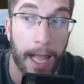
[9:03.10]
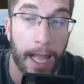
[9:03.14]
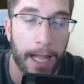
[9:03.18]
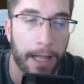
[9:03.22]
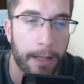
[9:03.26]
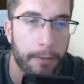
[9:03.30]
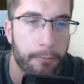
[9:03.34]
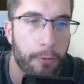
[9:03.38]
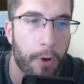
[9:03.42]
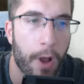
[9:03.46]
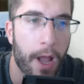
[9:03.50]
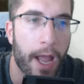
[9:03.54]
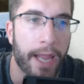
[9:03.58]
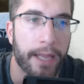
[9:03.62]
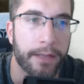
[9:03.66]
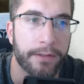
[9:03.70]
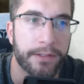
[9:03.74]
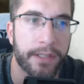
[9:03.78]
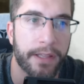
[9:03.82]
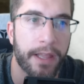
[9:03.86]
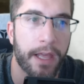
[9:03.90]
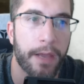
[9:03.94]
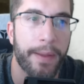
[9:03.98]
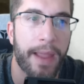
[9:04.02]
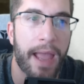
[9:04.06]
Right,
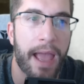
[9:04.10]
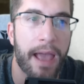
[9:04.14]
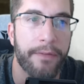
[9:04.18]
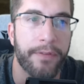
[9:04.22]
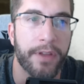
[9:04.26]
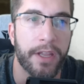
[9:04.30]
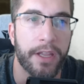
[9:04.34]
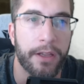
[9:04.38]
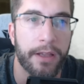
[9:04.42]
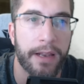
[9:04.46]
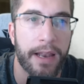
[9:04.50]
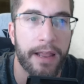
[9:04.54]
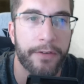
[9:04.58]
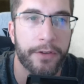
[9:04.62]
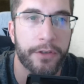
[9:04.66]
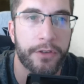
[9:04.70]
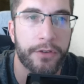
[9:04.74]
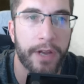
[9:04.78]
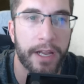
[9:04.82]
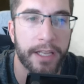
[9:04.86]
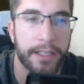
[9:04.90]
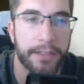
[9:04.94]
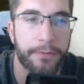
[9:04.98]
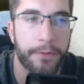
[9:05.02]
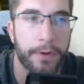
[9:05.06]
so there we have it. You'll have a
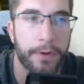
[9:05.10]
transfer